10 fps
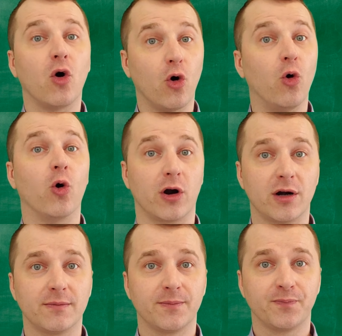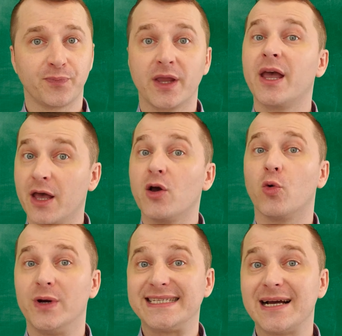Or,
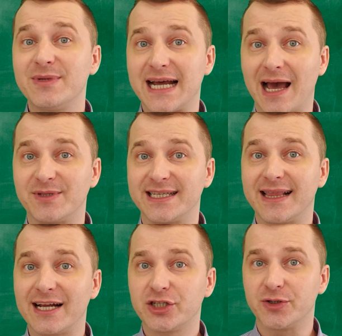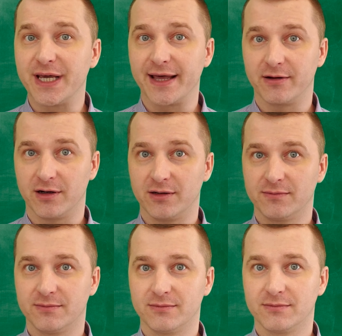we sometimes eat lunch together.
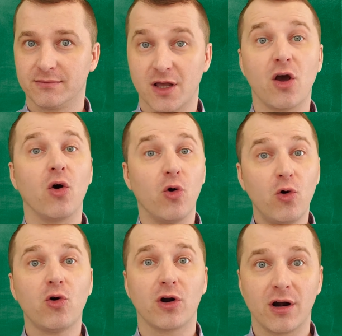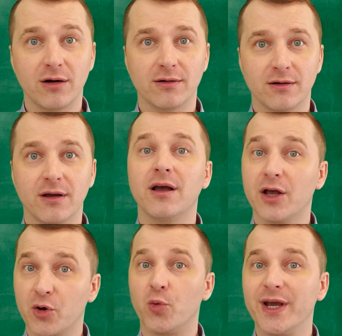Or,
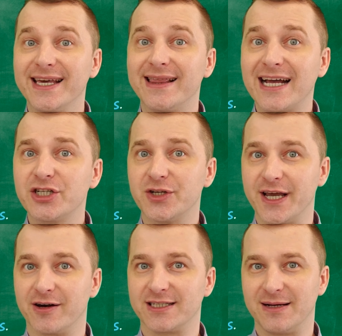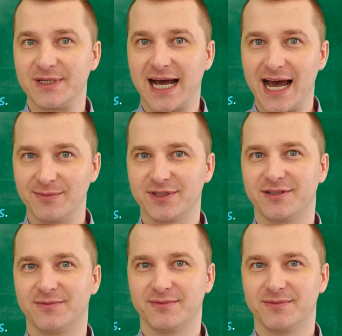we eat lunch together sometimes.